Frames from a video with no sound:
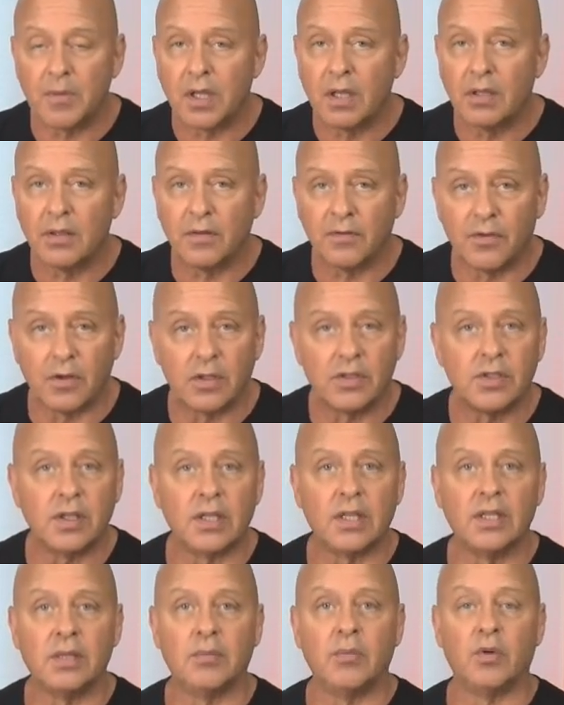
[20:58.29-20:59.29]
The first thing
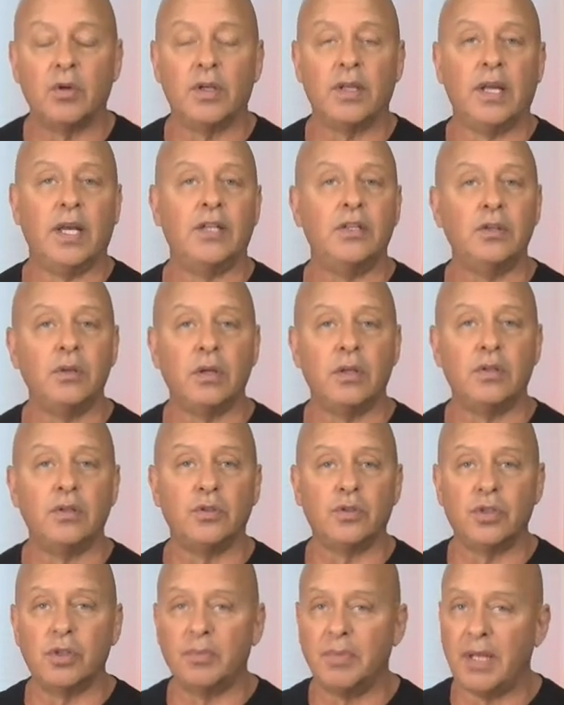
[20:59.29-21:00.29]
in the morning, and you
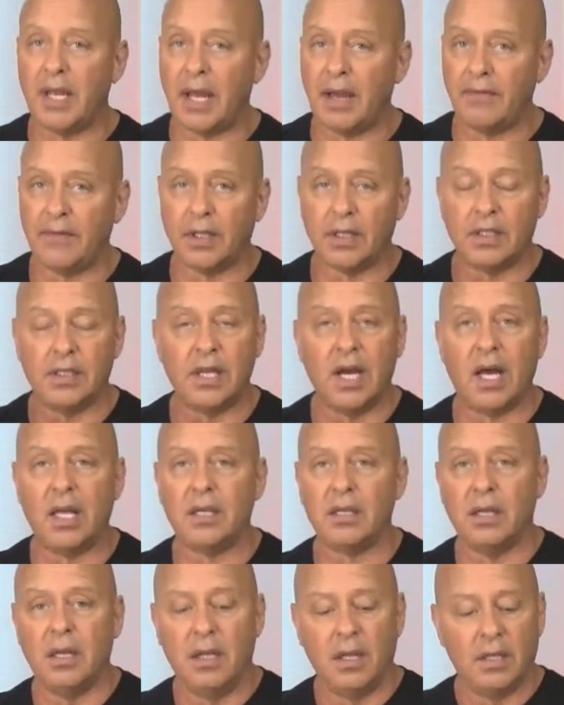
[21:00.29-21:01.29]
should be having
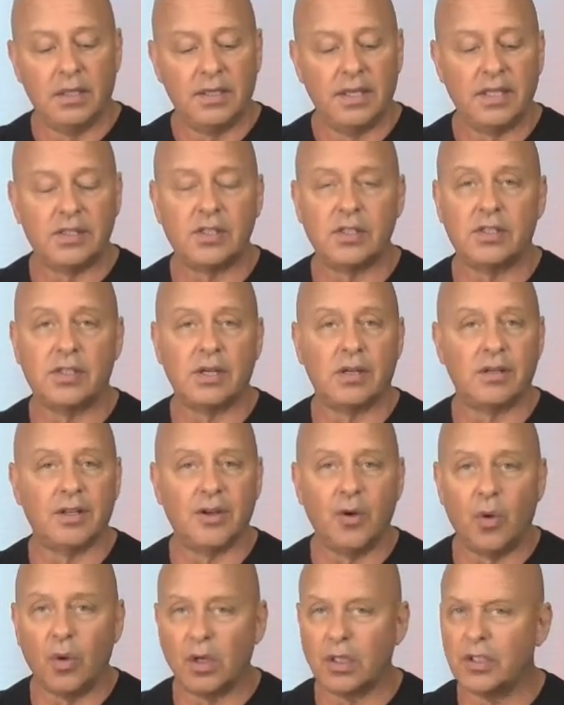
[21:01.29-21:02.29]
not necessarily
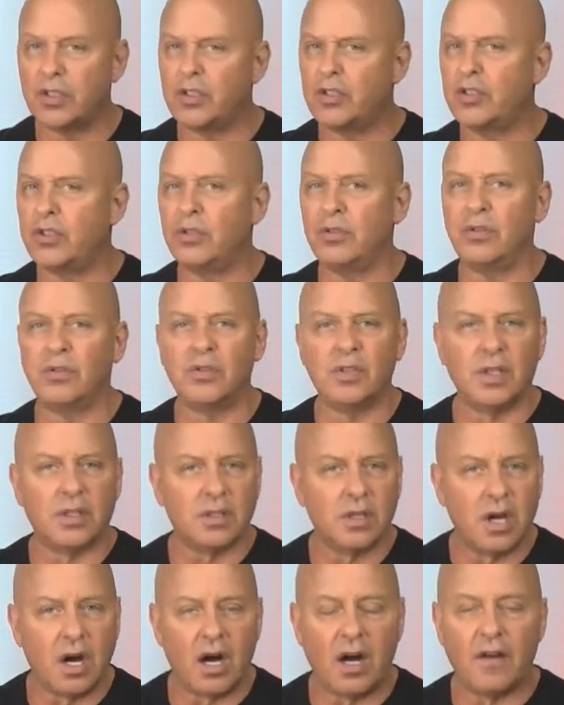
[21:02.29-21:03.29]
orange juice and
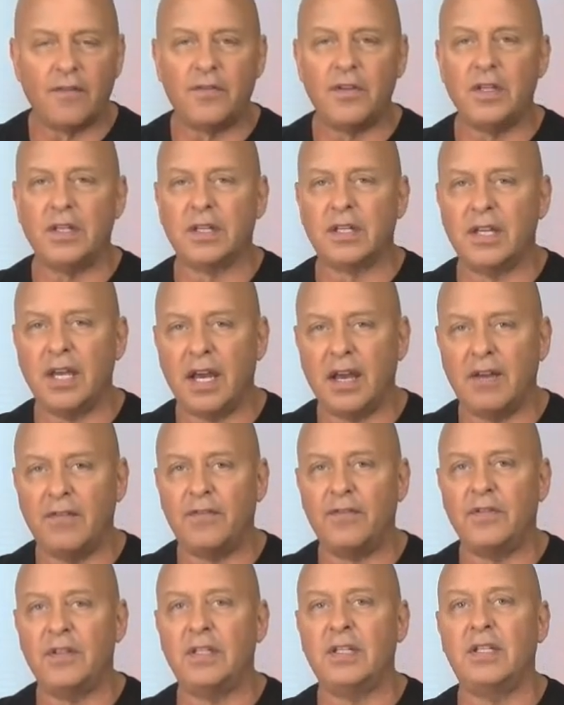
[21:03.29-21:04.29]
coffee and
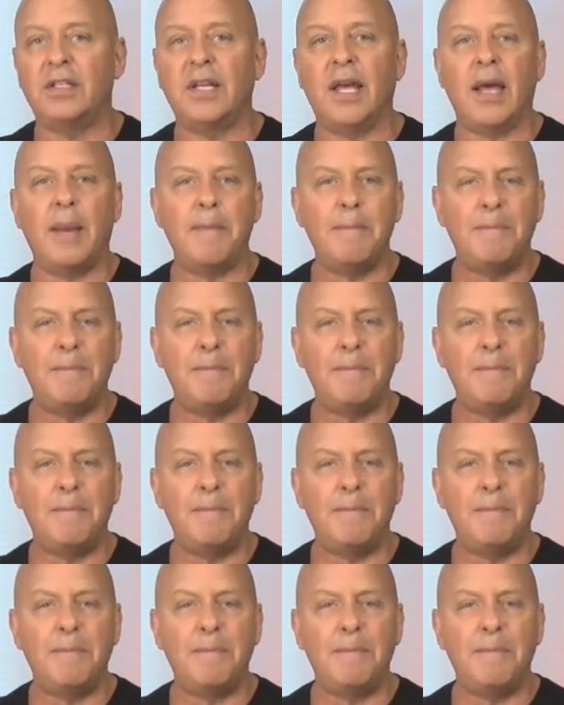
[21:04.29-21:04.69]
caffeine and